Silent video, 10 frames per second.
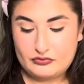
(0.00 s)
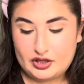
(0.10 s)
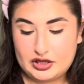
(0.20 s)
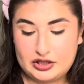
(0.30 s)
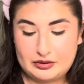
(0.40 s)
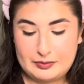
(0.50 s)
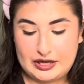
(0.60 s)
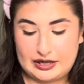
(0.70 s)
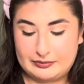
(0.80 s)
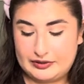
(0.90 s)

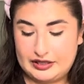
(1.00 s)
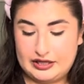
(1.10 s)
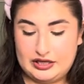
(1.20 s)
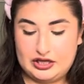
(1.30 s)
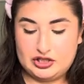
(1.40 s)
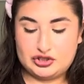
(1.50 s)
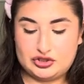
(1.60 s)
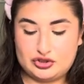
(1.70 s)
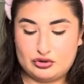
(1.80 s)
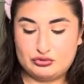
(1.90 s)
ColourPop
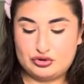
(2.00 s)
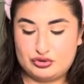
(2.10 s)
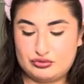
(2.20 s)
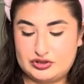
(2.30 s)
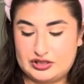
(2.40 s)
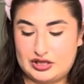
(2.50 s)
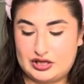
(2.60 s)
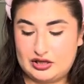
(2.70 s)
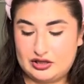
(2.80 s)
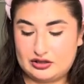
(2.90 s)
So
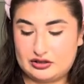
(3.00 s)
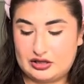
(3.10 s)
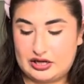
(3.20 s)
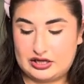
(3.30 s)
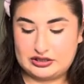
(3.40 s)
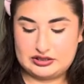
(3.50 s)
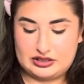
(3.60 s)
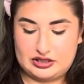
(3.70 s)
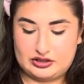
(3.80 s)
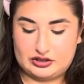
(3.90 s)
Juicy Gloss
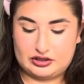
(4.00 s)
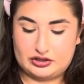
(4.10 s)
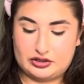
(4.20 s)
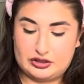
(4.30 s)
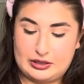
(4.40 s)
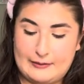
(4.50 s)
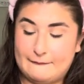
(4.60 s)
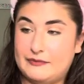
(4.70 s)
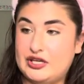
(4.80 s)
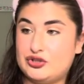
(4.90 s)
in the color
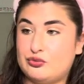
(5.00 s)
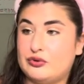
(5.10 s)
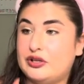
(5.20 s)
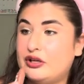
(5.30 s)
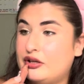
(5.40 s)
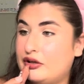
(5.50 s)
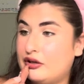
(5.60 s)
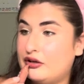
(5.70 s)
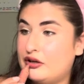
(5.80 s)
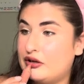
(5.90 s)
Beechwood.
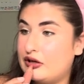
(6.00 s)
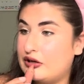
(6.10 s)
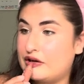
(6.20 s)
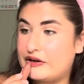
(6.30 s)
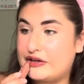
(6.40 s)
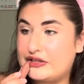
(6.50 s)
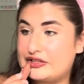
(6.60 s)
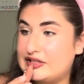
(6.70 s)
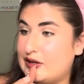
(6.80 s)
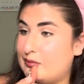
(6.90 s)
And
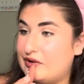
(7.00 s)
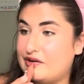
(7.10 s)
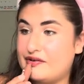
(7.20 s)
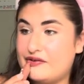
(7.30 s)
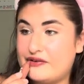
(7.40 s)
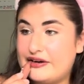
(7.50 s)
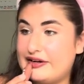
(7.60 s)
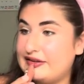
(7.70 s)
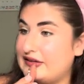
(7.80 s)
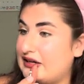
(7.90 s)
just top it right
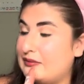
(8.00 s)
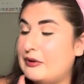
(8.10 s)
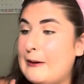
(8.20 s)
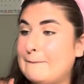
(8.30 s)
on top.